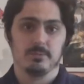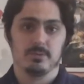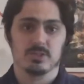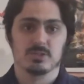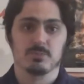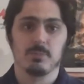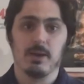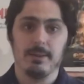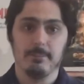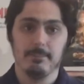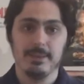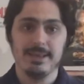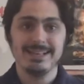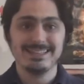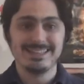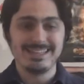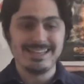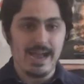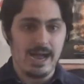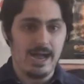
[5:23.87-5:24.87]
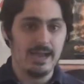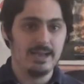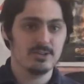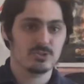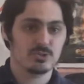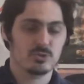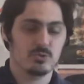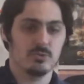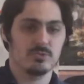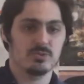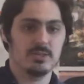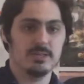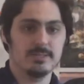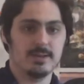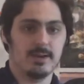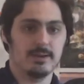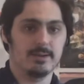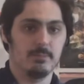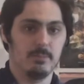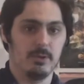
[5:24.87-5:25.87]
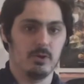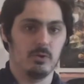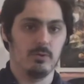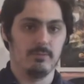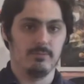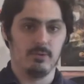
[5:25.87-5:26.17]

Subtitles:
Despite being the highest-grossing documentary